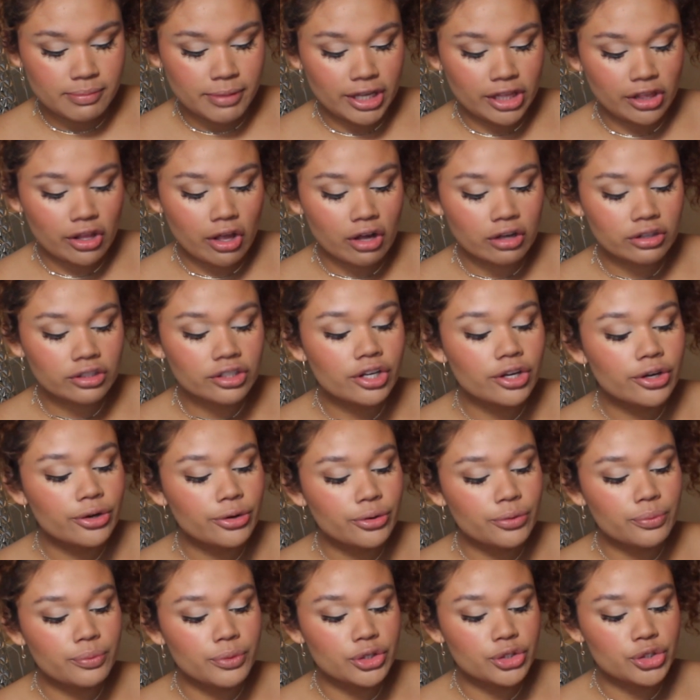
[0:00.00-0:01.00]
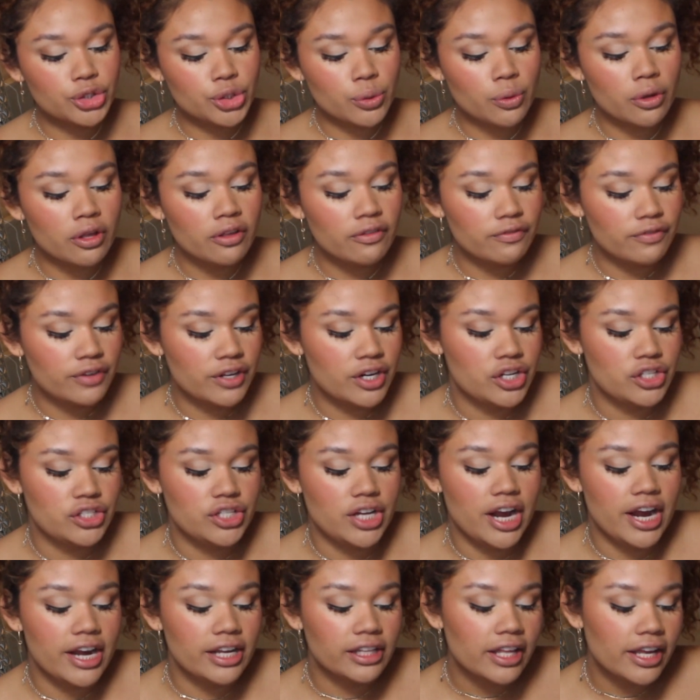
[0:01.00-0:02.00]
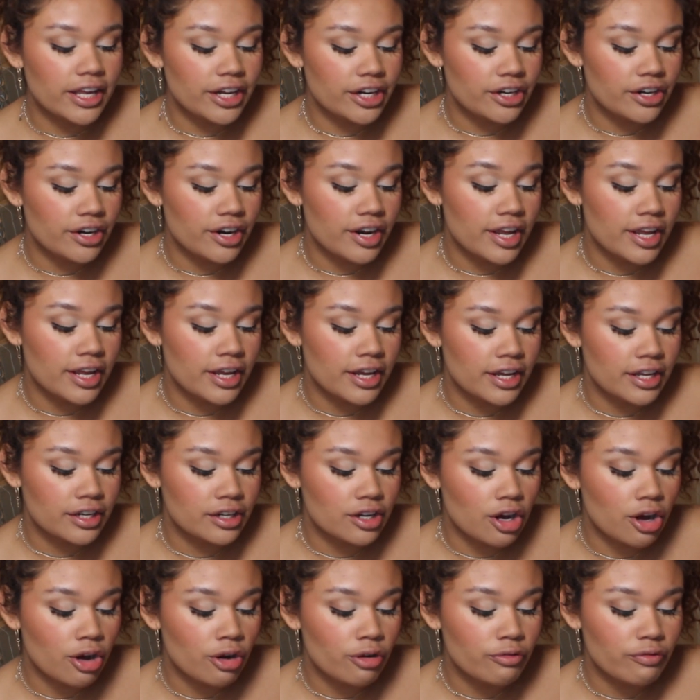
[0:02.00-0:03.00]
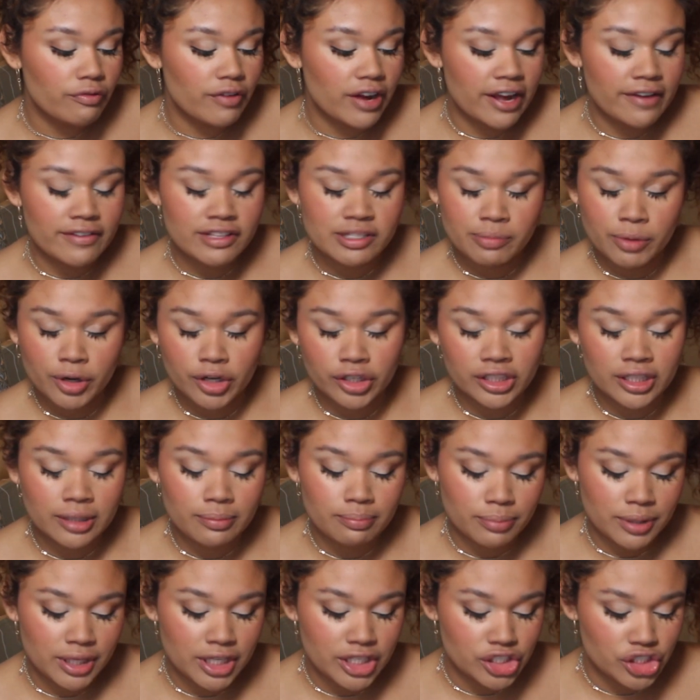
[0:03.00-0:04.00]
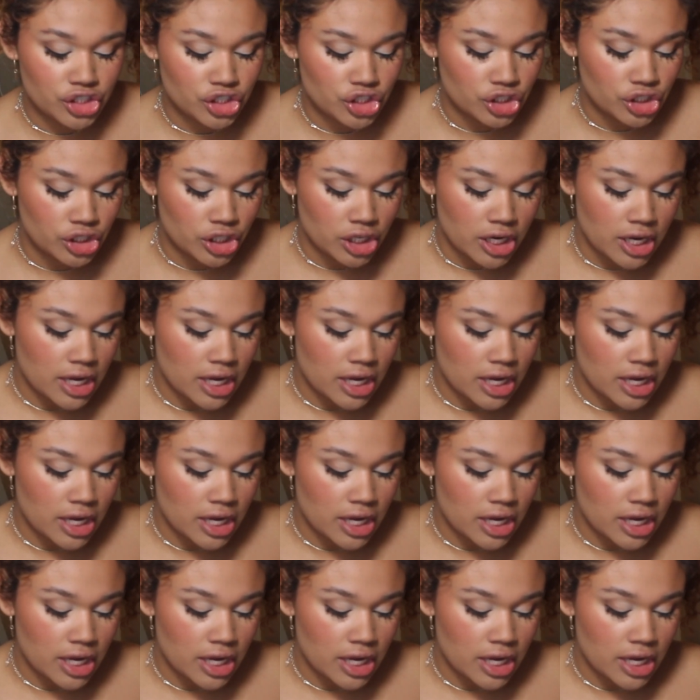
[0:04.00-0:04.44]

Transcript: my Lancome Dual Finish Highlighter in 05 Sparkling Peach.